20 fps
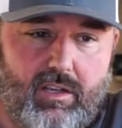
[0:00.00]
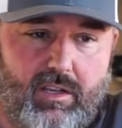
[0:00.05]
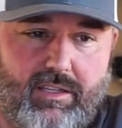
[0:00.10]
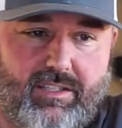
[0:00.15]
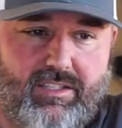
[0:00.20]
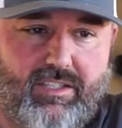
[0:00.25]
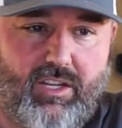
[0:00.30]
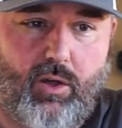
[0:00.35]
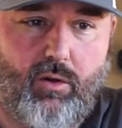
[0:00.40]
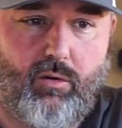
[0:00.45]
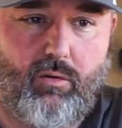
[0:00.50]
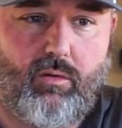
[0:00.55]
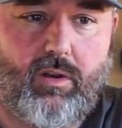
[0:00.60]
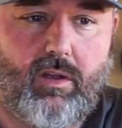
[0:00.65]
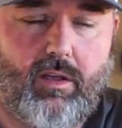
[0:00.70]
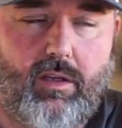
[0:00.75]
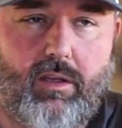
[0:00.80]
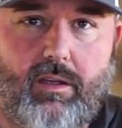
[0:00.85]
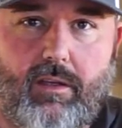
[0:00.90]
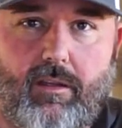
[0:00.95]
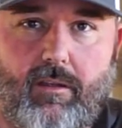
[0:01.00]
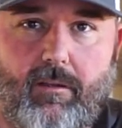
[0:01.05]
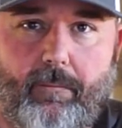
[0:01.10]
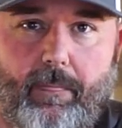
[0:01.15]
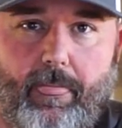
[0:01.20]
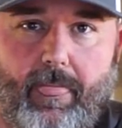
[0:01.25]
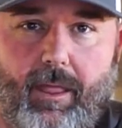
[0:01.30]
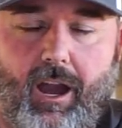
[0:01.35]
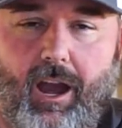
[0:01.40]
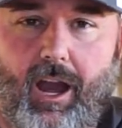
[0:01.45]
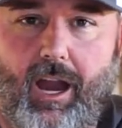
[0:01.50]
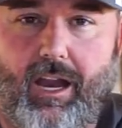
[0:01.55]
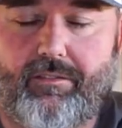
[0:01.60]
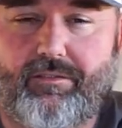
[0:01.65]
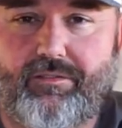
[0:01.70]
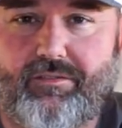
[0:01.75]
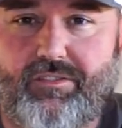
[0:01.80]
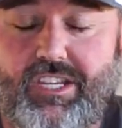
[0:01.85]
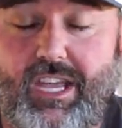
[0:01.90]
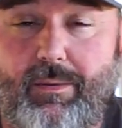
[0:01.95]
So all right,
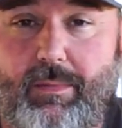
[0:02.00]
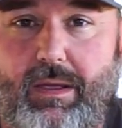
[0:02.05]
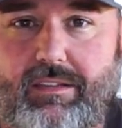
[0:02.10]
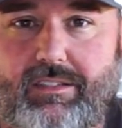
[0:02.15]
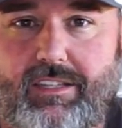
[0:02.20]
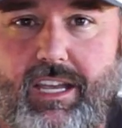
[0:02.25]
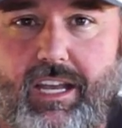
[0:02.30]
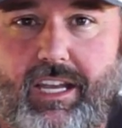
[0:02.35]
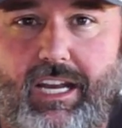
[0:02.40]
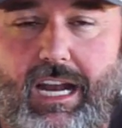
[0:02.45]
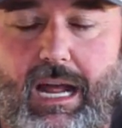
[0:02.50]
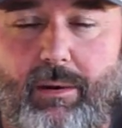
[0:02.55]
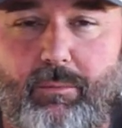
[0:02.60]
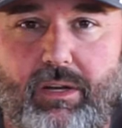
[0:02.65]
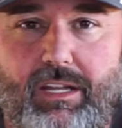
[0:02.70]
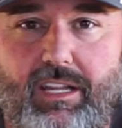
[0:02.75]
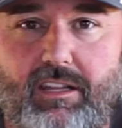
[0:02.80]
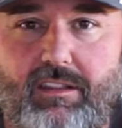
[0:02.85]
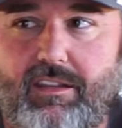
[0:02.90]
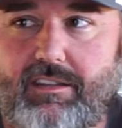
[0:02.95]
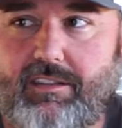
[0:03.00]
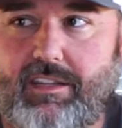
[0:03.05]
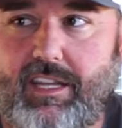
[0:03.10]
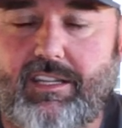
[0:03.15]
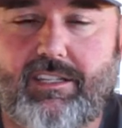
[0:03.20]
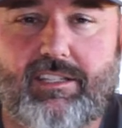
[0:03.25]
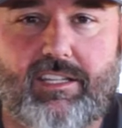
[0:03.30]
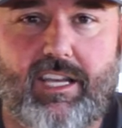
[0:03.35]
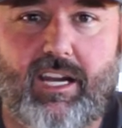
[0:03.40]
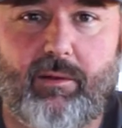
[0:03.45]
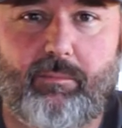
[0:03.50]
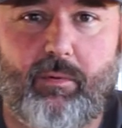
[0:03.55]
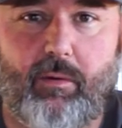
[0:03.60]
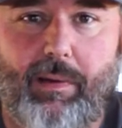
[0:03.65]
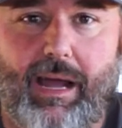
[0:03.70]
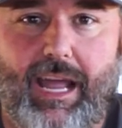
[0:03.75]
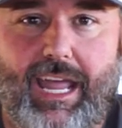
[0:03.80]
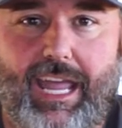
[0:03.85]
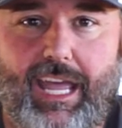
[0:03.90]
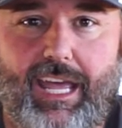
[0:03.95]
give me a second. I'm going to get this thing set up on
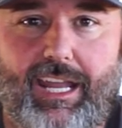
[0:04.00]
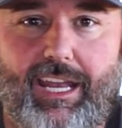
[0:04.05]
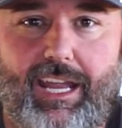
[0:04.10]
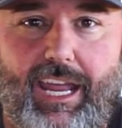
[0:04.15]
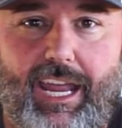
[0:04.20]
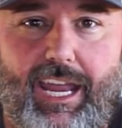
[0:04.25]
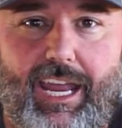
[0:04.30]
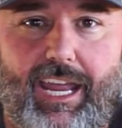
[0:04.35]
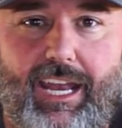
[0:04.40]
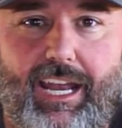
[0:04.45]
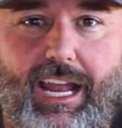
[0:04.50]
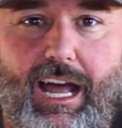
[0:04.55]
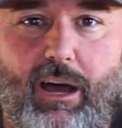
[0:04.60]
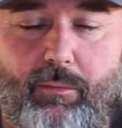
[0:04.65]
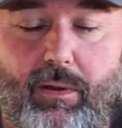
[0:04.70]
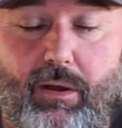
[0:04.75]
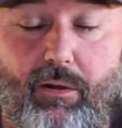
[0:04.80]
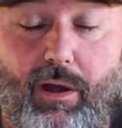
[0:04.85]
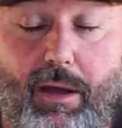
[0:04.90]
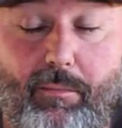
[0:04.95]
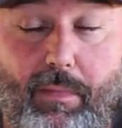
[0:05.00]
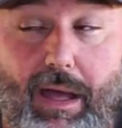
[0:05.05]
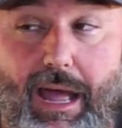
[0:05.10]
my head and I'll be right